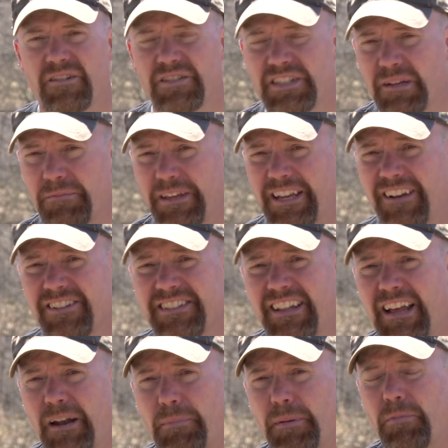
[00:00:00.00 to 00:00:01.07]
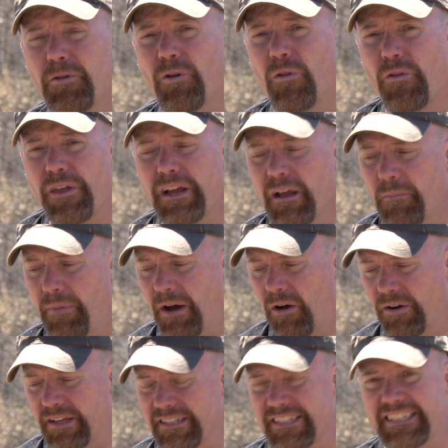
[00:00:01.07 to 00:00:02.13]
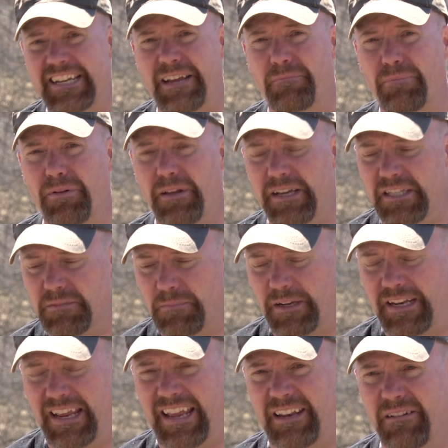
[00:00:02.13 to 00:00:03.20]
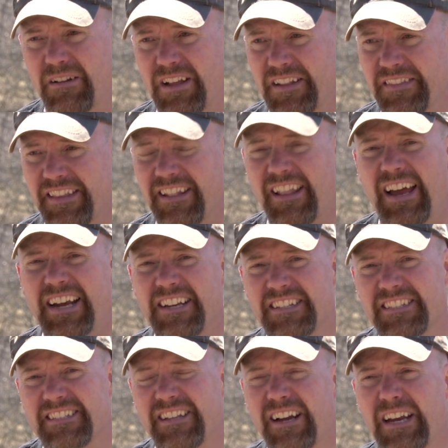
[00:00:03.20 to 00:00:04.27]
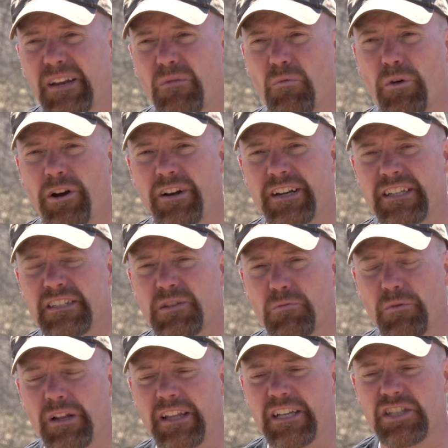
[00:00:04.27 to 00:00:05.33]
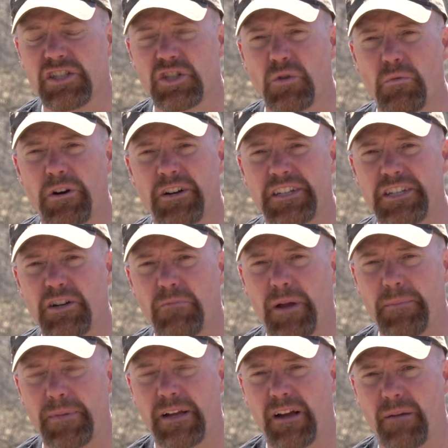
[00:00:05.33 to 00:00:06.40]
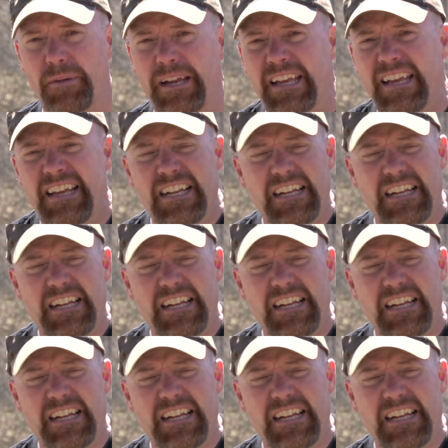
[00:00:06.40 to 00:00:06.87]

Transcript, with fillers: You know, something else a lot of people don't think about is stand placement and the line of sight, where it is in relation to where a deer might be coming.